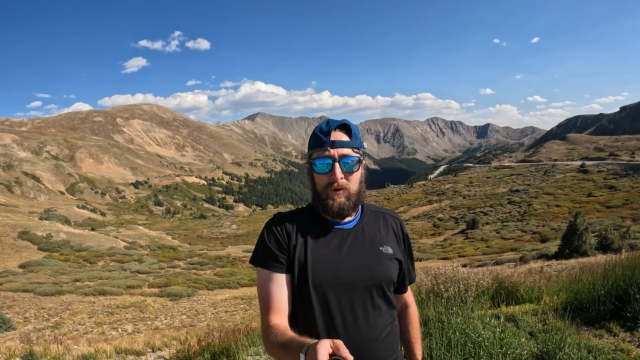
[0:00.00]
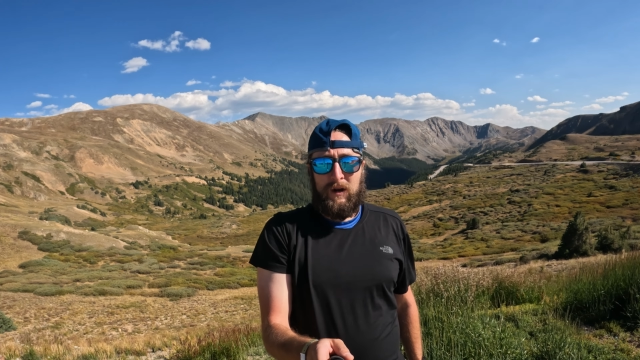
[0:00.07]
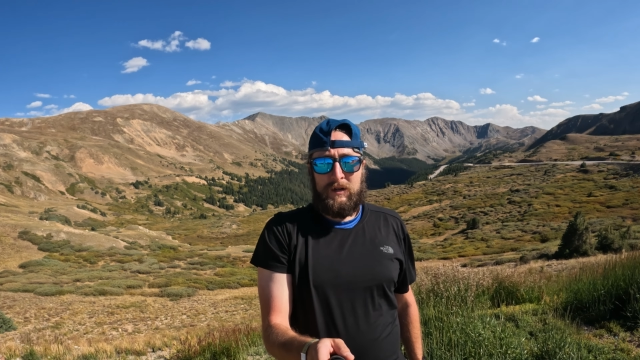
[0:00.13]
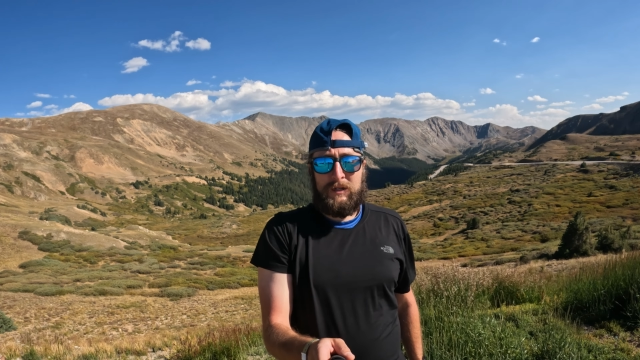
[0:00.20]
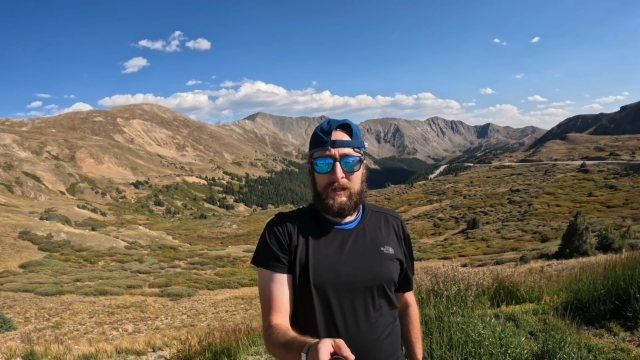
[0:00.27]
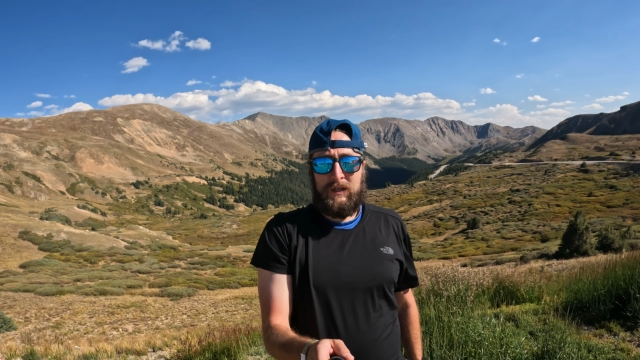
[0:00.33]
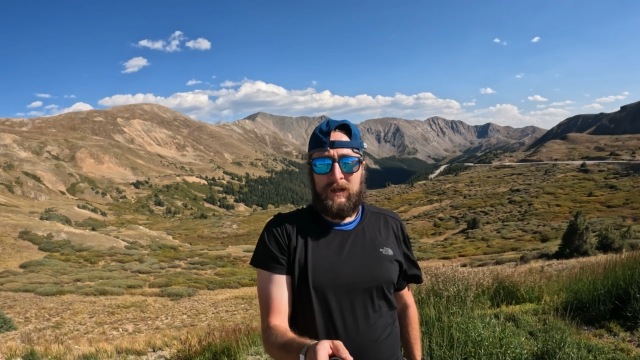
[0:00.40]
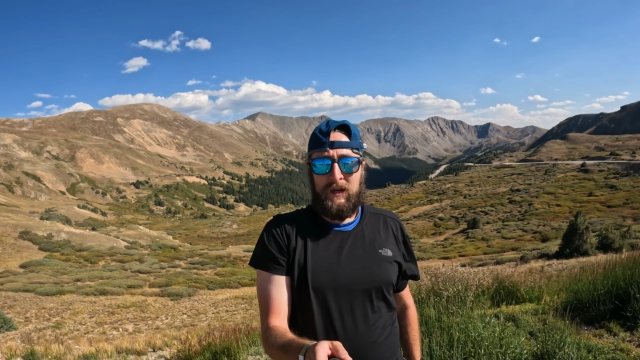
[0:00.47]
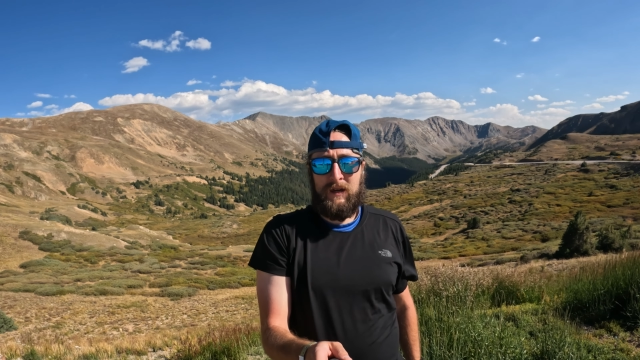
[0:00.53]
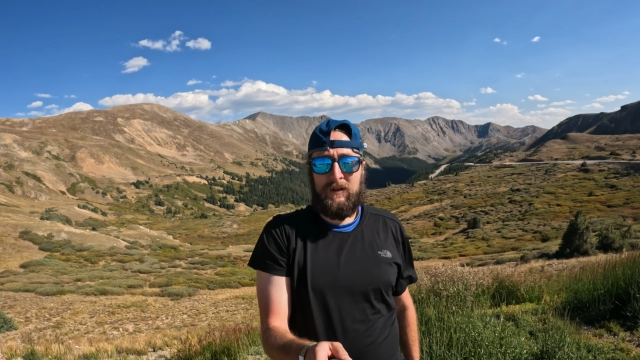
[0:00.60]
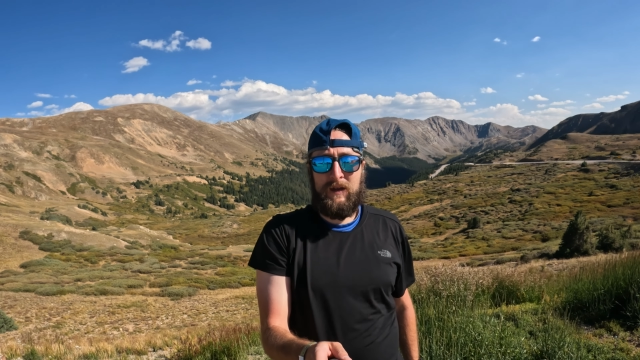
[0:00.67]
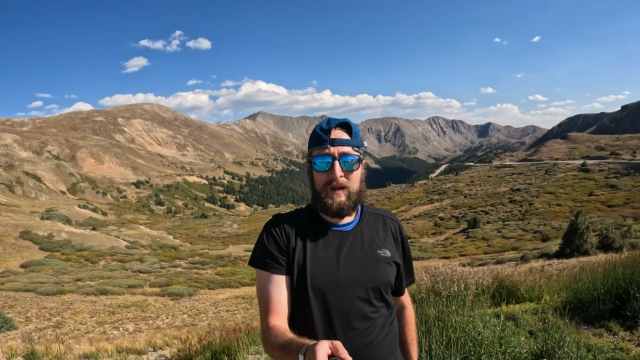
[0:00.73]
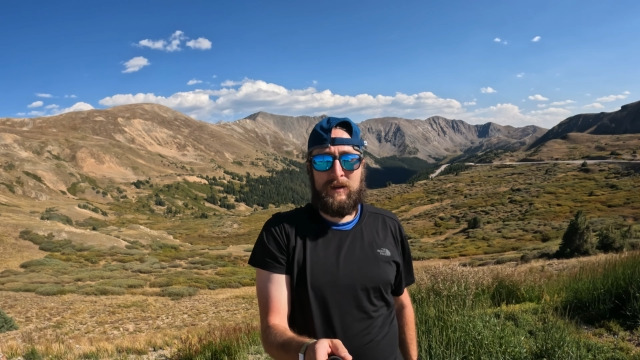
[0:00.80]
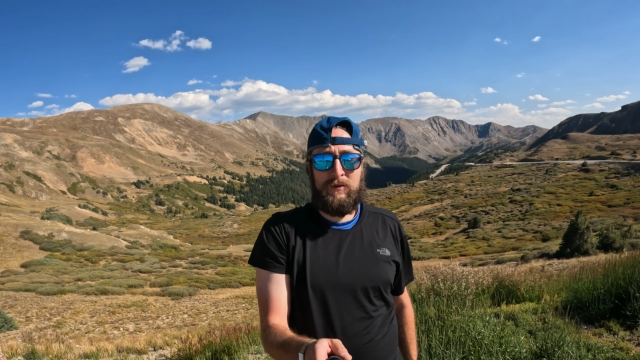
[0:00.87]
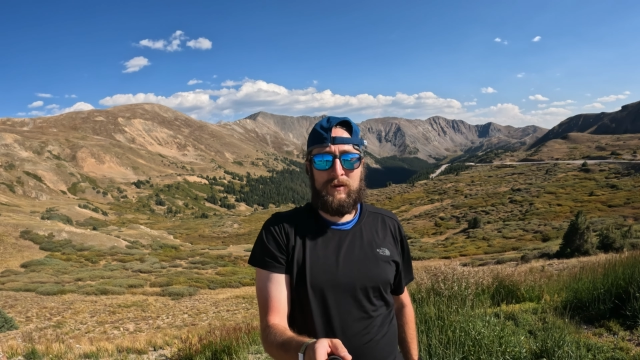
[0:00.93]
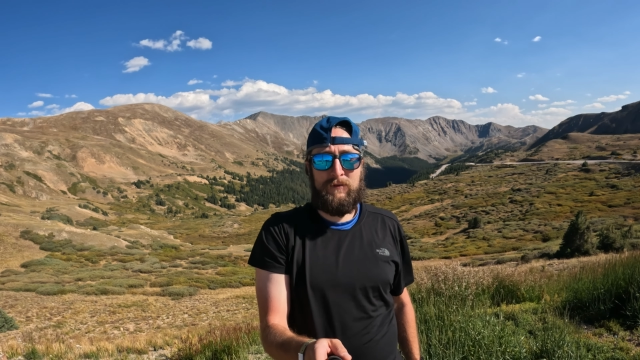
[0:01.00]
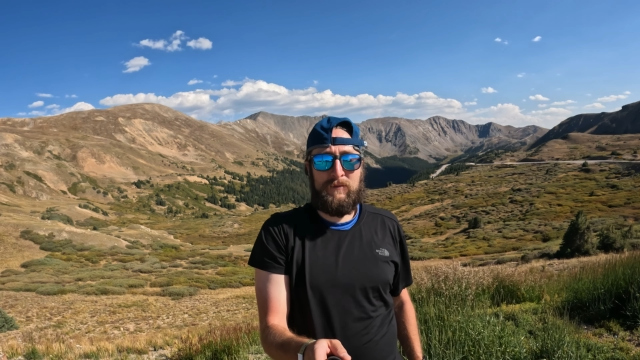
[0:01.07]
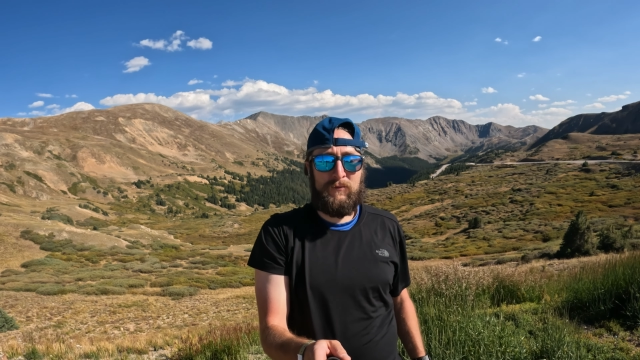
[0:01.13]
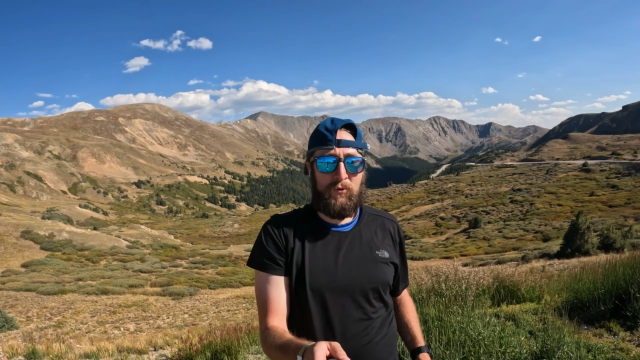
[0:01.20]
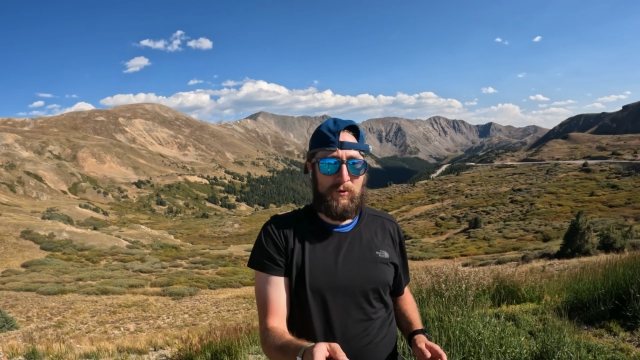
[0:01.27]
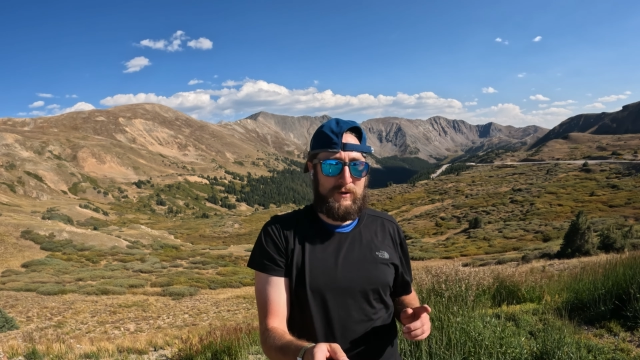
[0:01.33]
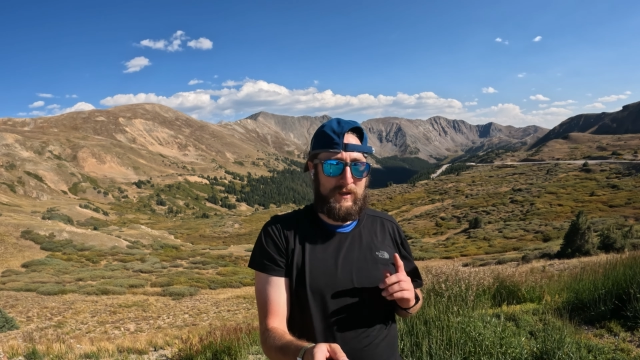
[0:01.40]
watching. Thank you
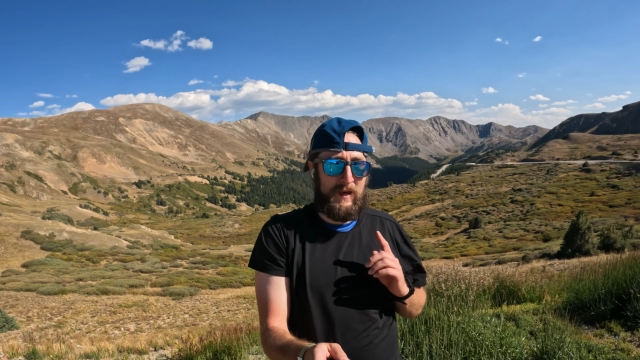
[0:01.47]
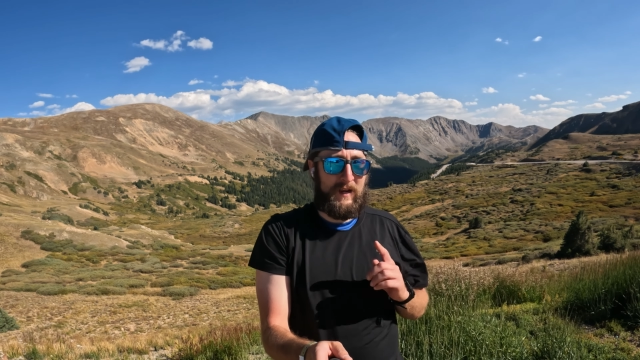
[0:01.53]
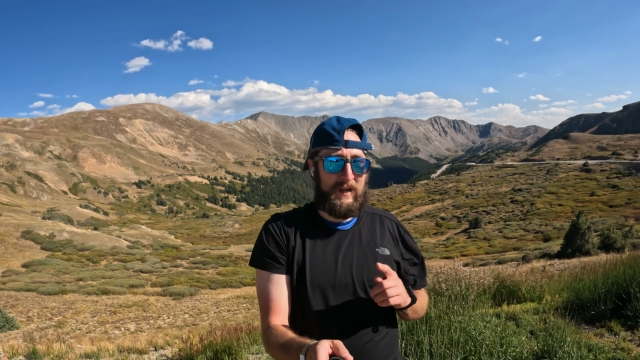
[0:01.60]
even more